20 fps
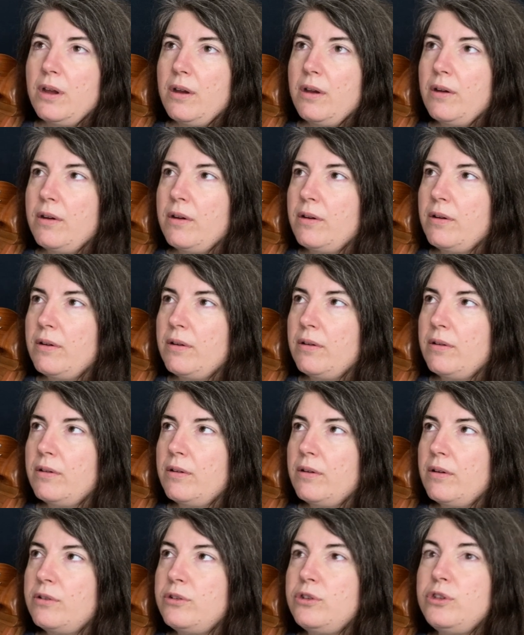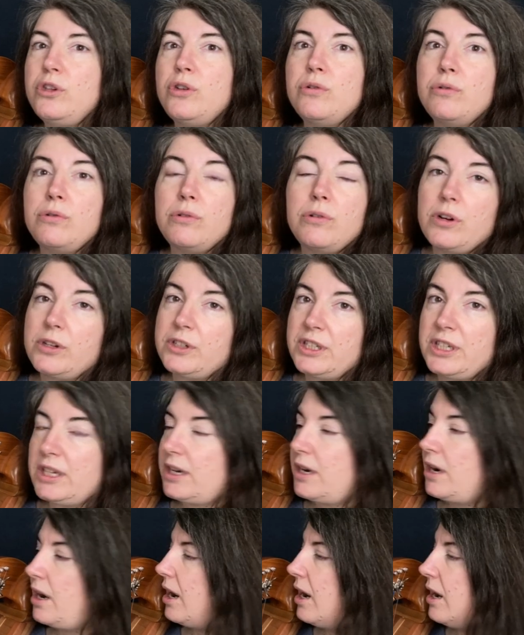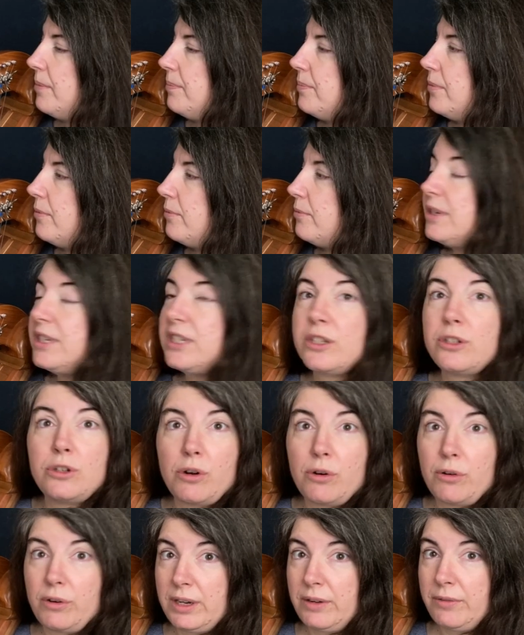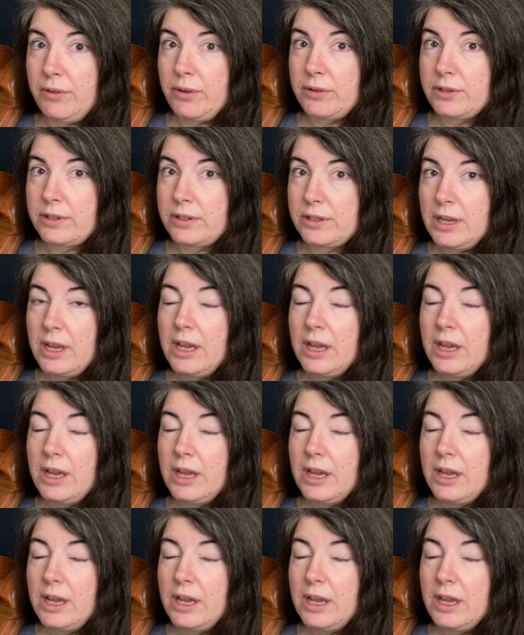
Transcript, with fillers: uh, a new Gothic harp with no levers.